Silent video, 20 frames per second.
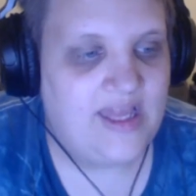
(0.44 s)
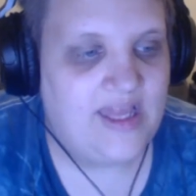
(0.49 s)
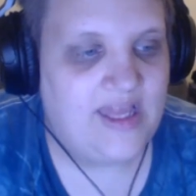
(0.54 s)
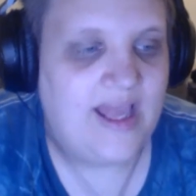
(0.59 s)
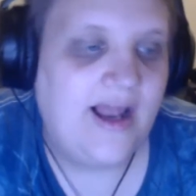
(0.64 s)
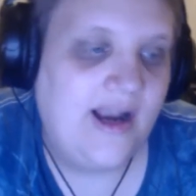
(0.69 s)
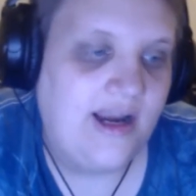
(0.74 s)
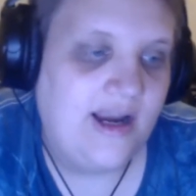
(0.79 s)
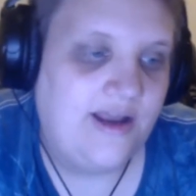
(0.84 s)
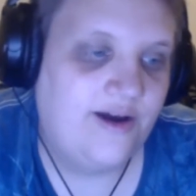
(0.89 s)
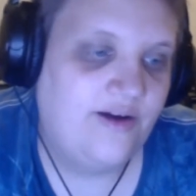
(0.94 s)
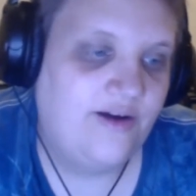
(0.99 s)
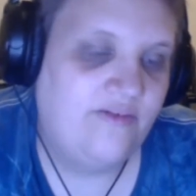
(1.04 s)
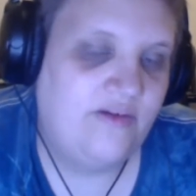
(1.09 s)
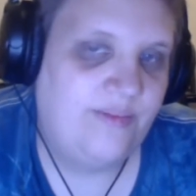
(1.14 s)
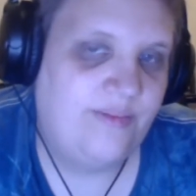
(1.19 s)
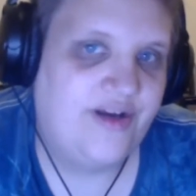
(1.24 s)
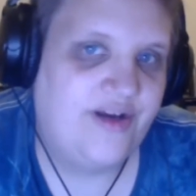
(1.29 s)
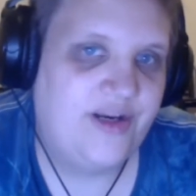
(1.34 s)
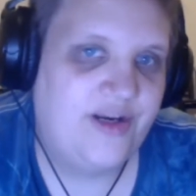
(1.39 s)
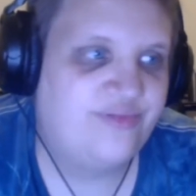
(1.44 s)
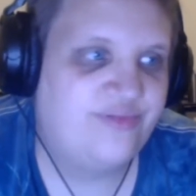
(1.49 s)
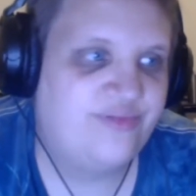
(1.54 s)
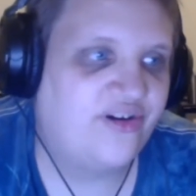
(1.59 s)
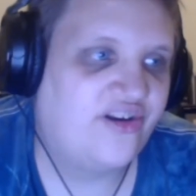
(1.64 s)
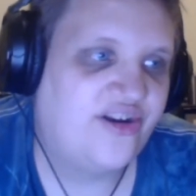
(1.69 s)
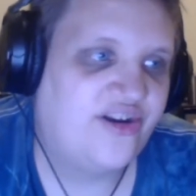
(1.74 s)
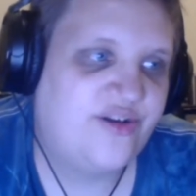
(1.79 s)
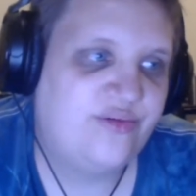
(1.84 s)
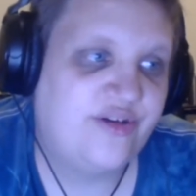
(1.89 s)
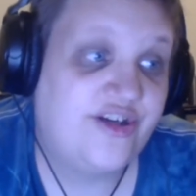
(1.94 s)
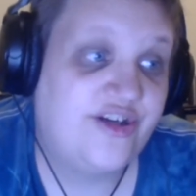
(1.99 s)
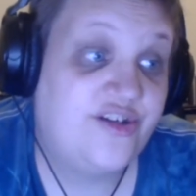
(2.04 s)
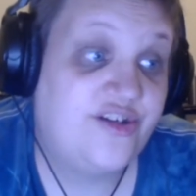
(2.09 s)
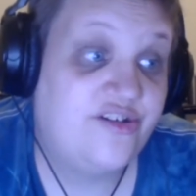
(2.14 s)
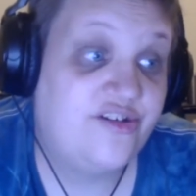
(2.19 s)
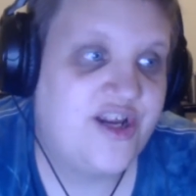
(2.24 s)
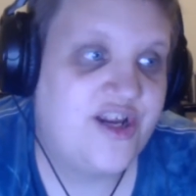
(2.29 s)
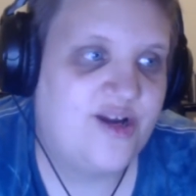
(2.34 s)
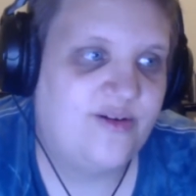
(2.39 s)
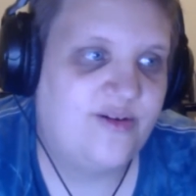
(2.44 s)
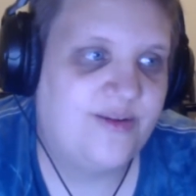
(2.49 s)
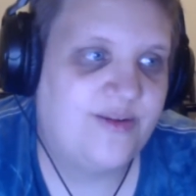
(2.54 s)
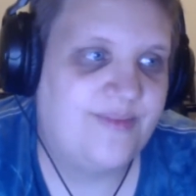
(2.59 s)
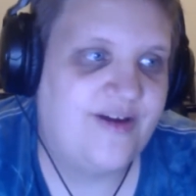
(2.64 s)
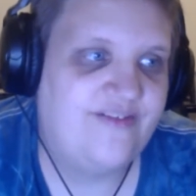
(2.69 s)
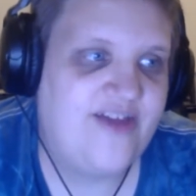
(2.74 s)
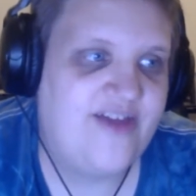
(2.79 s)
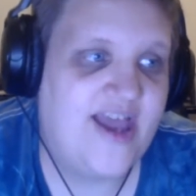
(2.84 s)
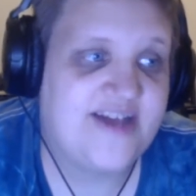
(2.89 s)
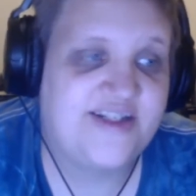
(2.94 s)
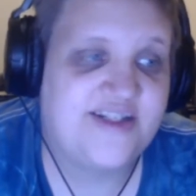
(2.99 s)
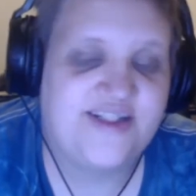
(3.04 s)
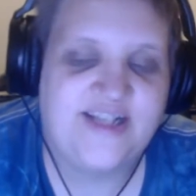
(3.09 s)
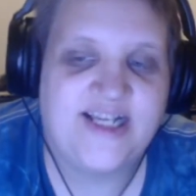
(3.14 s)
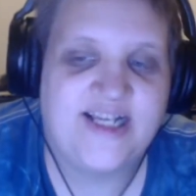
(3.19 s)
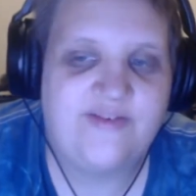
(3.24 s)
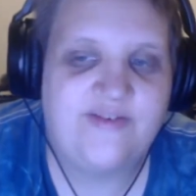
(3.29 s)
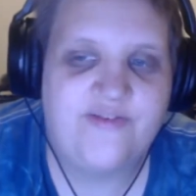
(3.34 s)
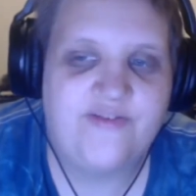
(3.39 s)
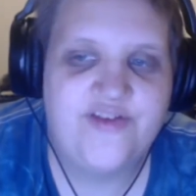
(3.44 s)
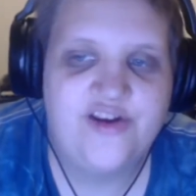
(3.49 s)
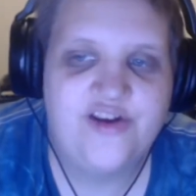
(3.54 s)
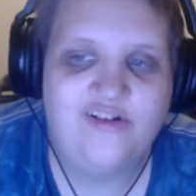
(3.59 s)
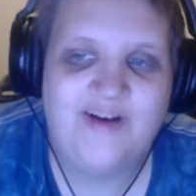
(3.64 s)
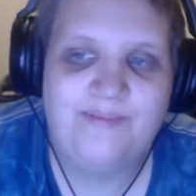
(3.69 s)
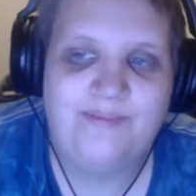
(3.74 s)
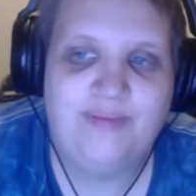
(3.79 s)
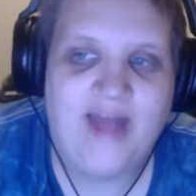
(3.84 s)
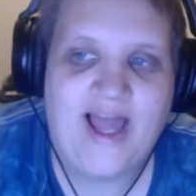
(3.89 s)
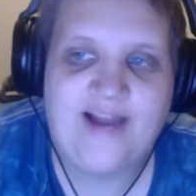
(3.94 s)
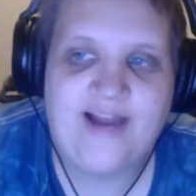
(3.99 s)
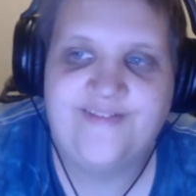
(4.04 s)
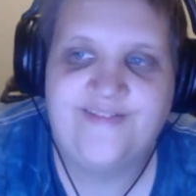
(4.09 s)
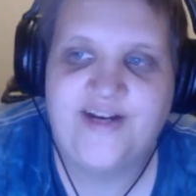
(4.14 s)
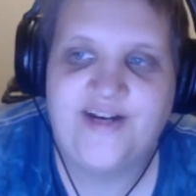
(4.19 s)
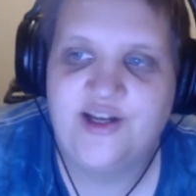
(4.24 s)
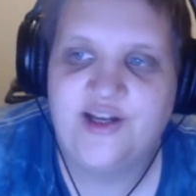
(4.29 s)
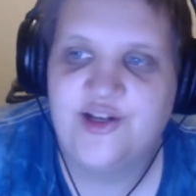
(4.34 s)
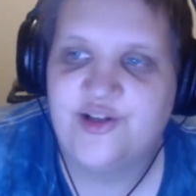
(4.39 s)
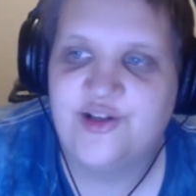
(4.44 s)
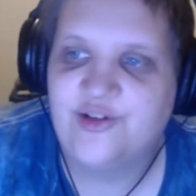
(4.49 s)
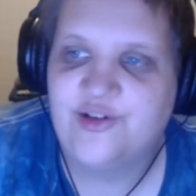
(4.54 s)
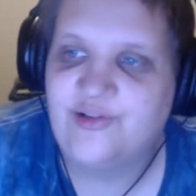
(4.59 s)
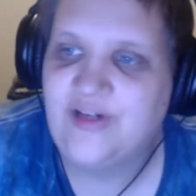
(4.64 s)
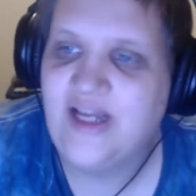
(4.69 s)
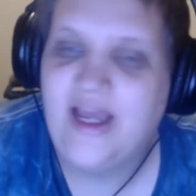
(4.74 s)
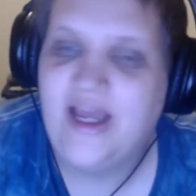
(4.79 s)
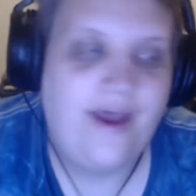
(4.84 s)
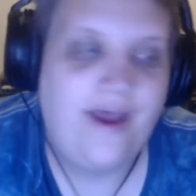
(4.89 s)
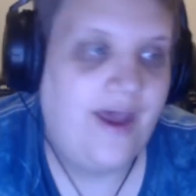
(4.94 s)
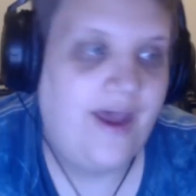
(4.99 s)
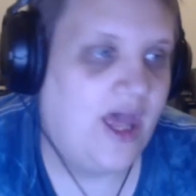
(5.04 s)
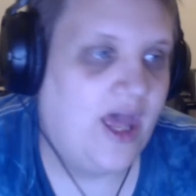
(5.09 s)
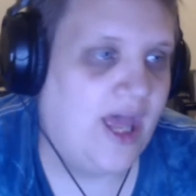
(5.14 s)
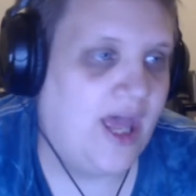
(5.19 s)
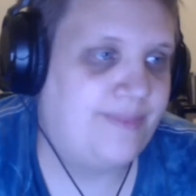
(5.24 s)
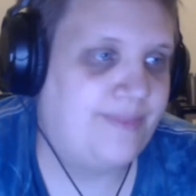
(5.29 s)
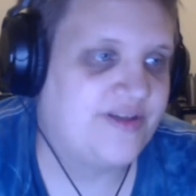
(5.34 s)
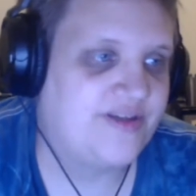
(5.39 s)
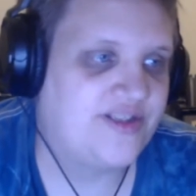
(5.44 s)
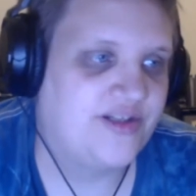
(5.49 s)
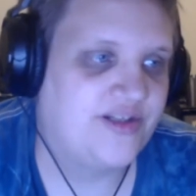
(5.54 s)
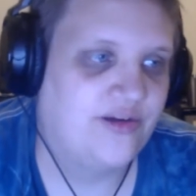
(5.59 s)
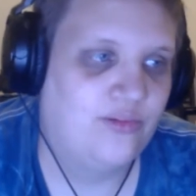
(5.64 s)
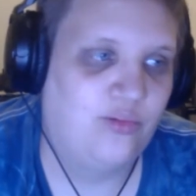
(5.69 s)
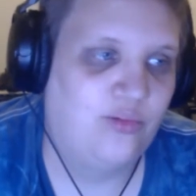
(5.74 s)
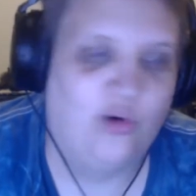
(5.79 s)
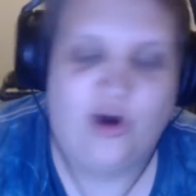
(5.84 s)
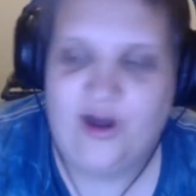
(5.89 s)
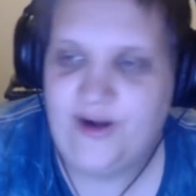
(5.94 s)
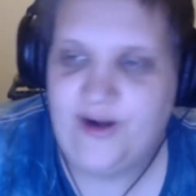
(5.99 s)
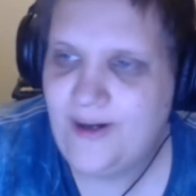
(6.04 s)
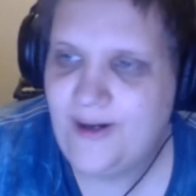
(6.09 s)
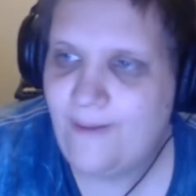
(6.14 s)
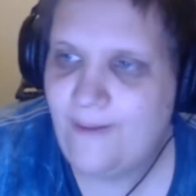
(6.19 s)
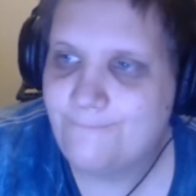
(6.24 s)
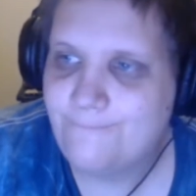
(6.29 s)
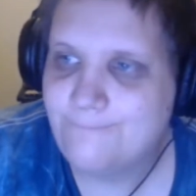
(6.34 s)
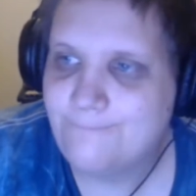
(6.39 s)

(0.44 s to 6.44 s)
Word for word: Hello, everybody. Brony22 here with my reaction slash review of Black Lagoon, episode 1.